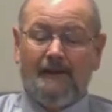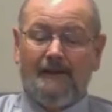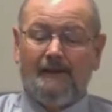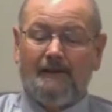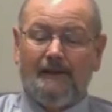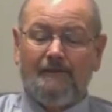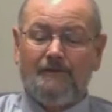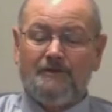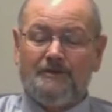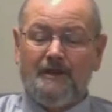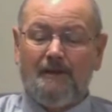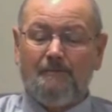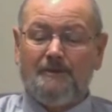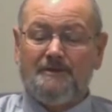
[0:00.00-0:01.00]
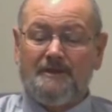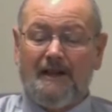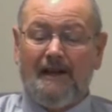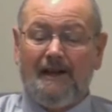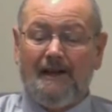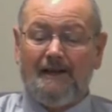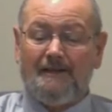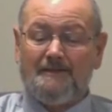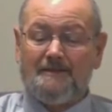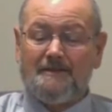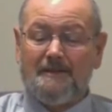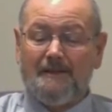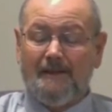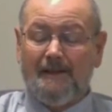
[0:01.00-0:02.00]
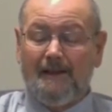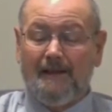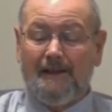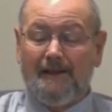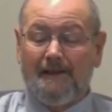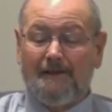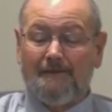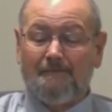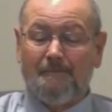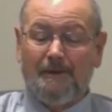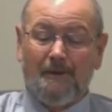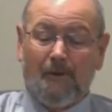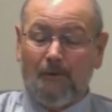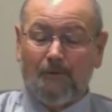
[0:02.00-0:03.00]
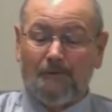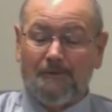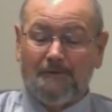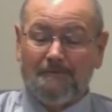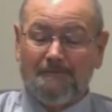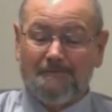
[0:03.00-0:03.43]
He lifts up his eyes, and behold,